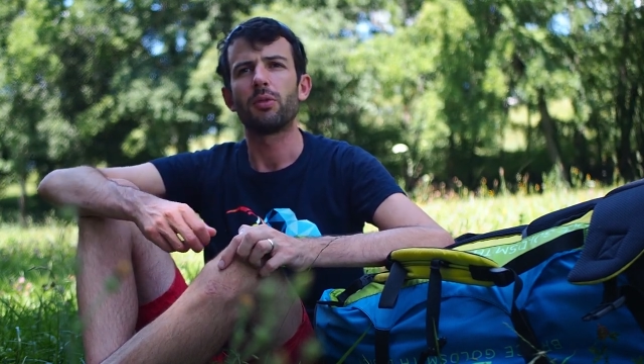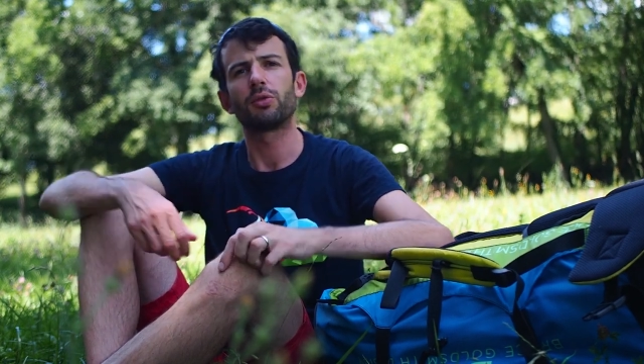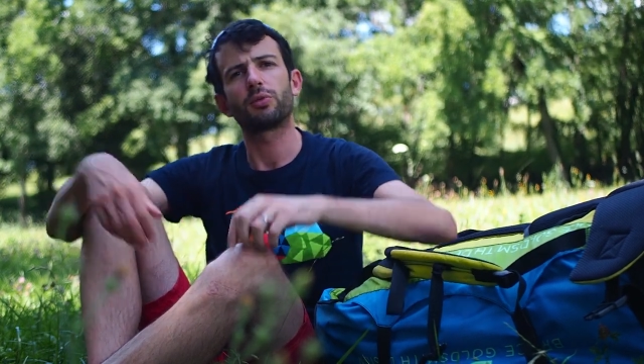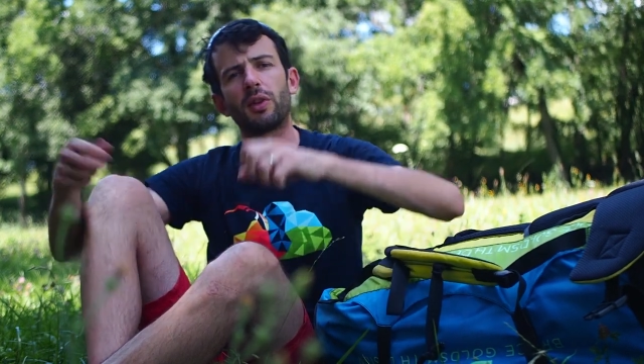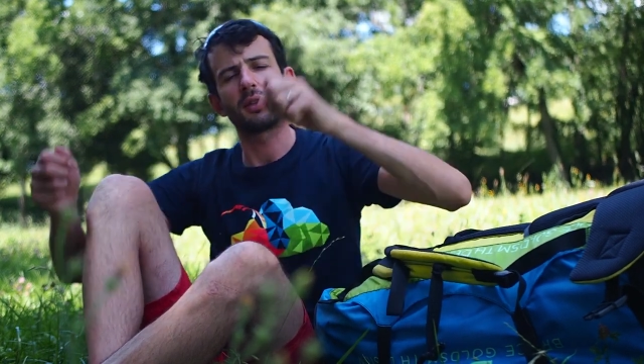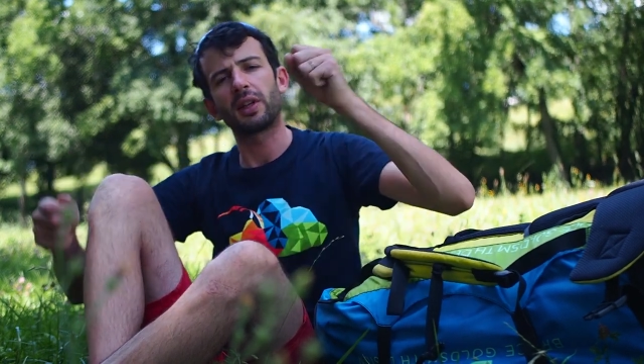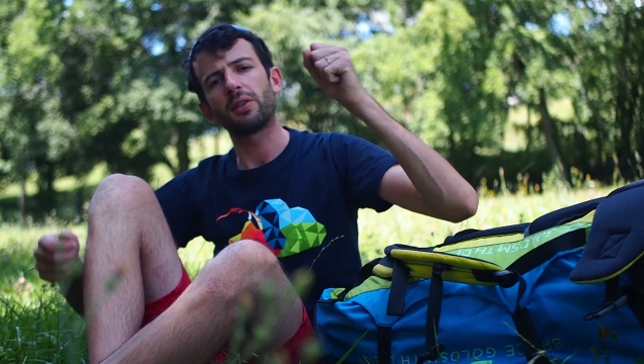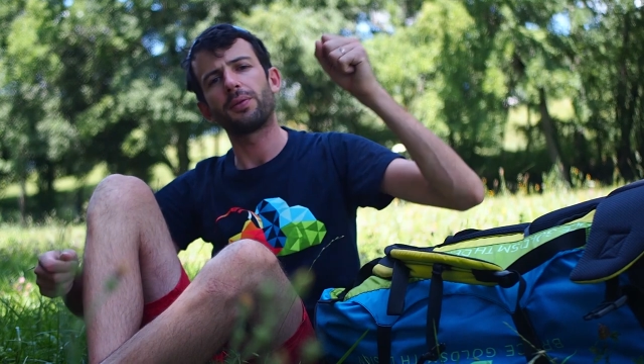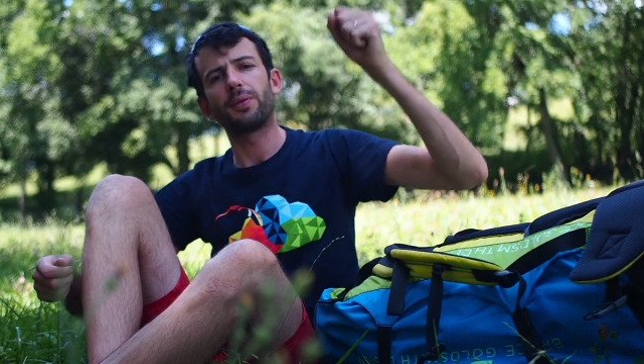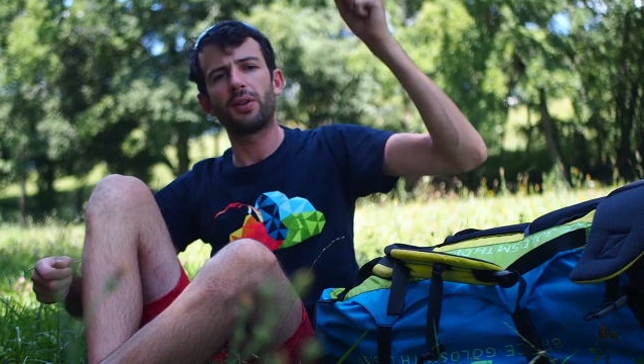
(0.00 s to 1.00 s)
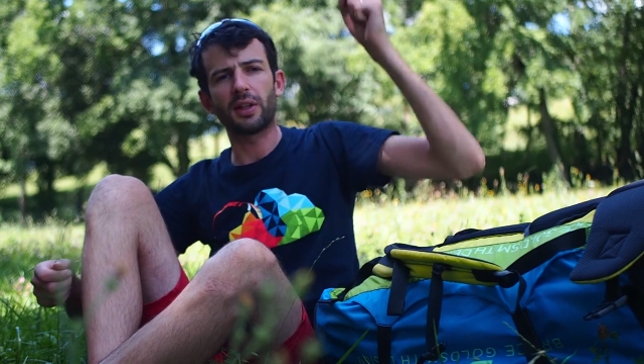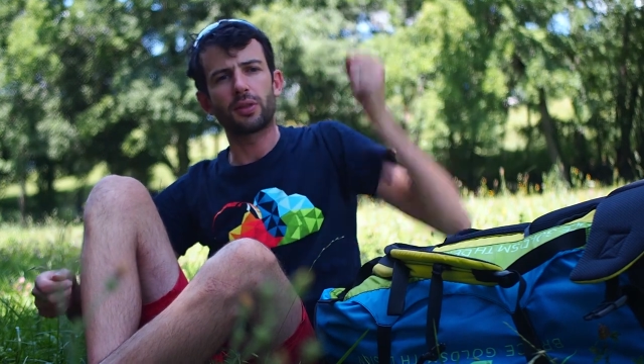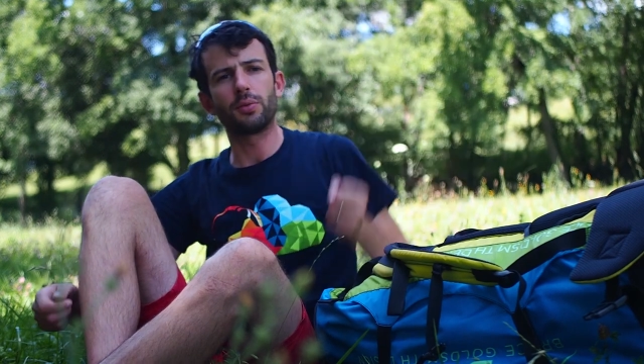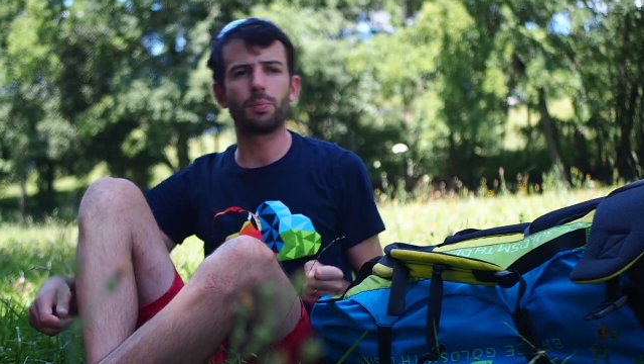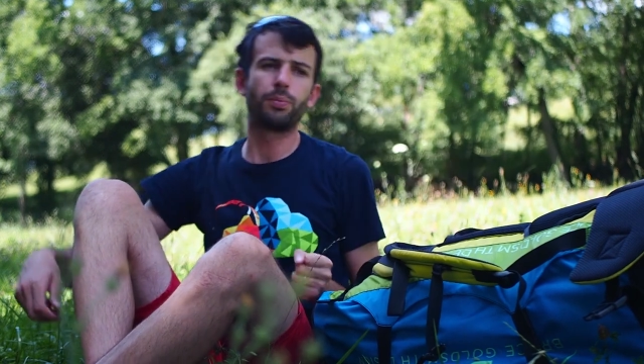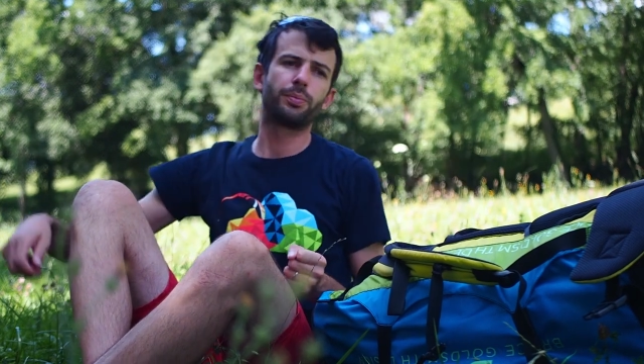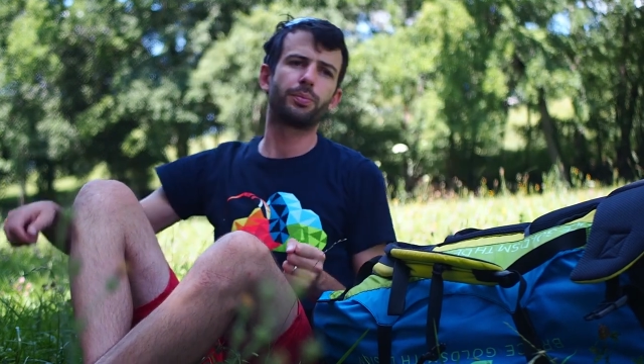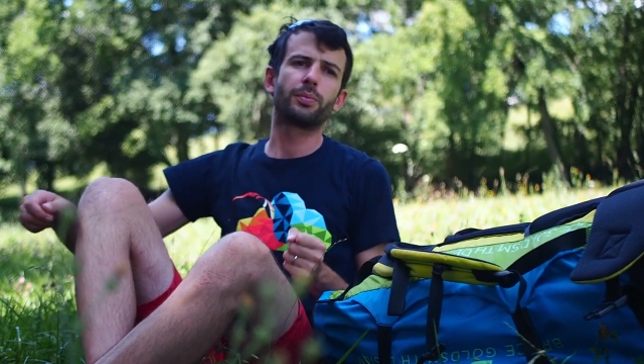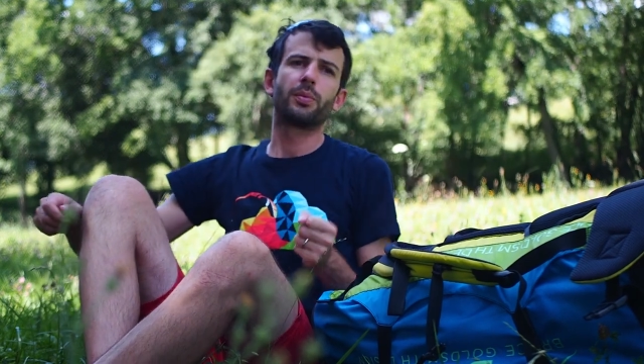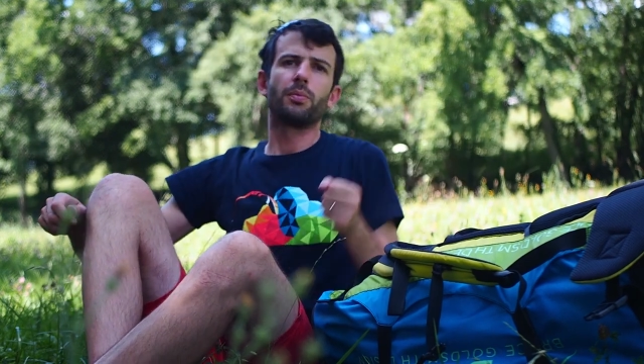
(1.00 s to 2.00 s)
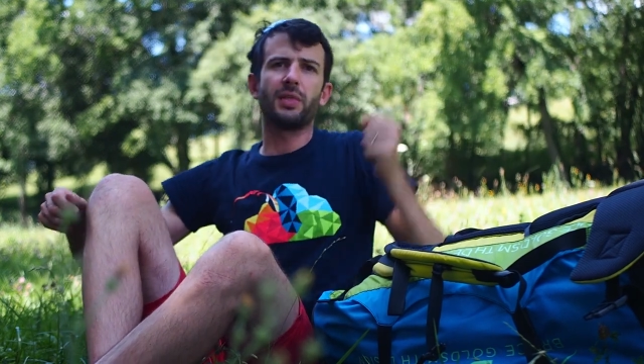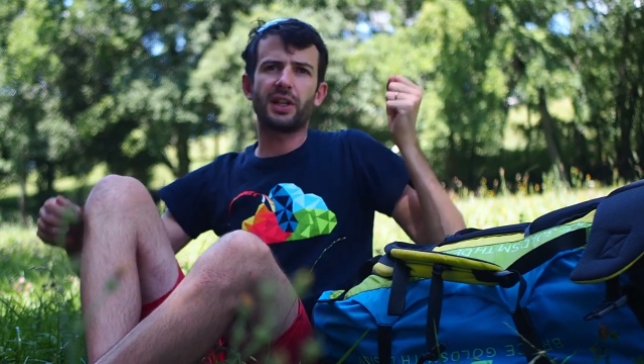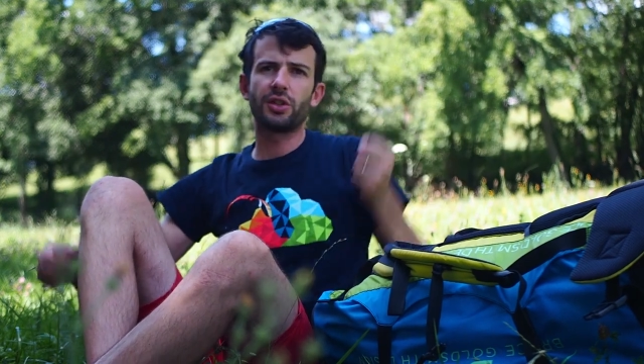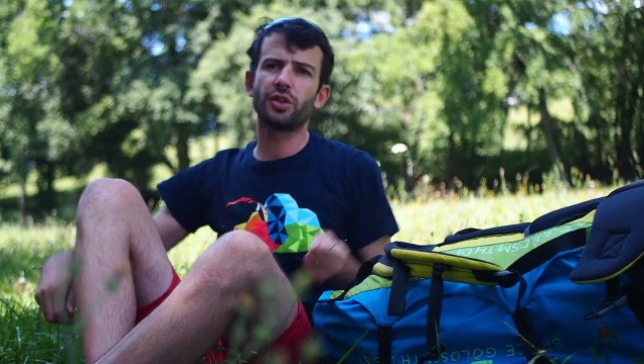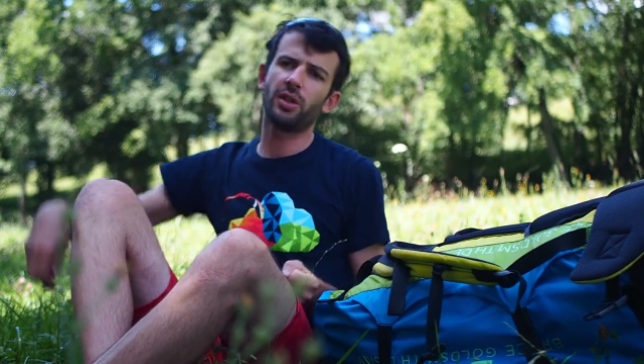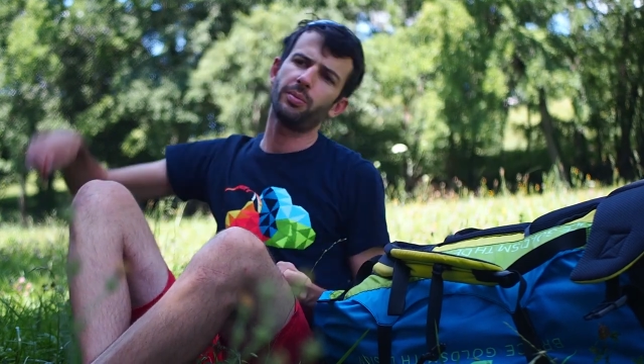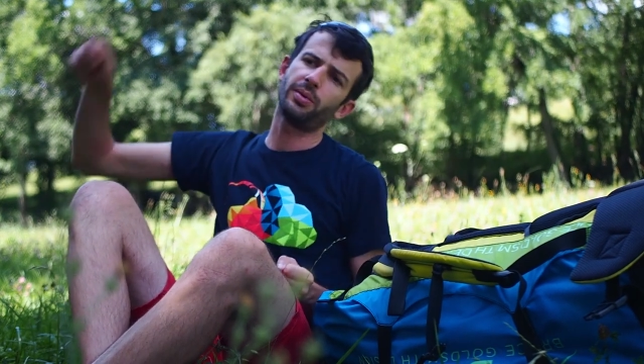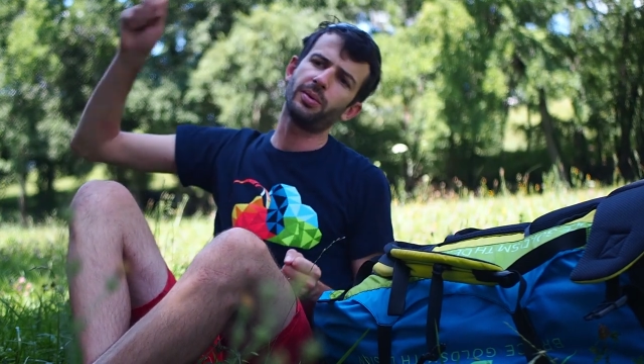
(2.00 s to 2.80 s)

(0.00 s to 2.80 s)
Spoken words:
It's quite kind of fun, like make a jump,